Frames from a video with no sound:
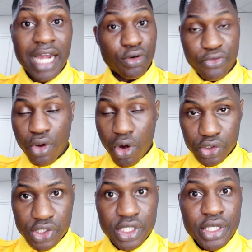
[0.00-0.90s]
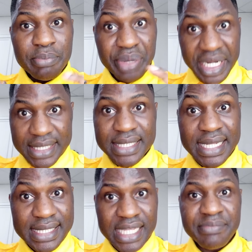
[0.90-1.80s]
And of course, print
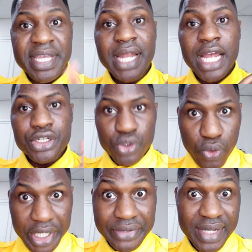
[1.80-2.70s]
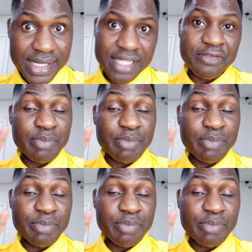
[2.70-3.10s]
the statement and do it yourself.